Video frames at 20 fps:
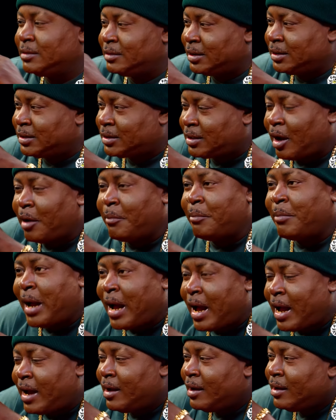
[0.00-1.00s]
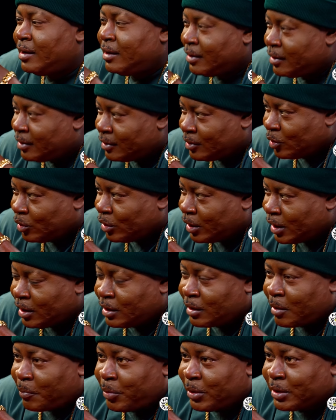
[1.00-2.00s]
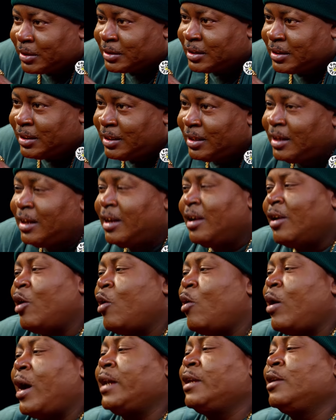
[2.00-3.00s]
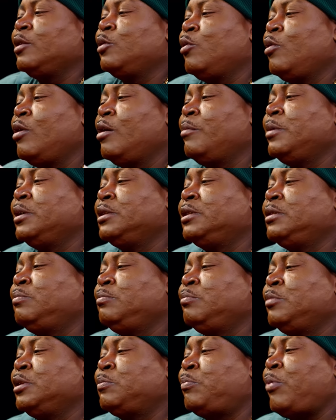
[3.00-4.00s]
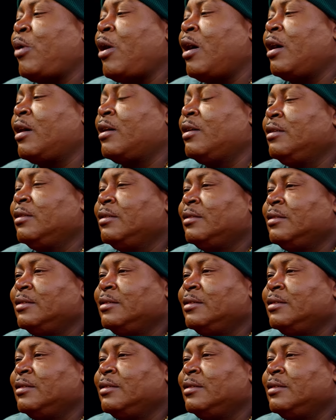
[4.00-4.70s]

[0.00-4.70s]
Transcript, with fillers: Just come by, you eating the pussy. Oh, how you doing, Miss Miss Parker?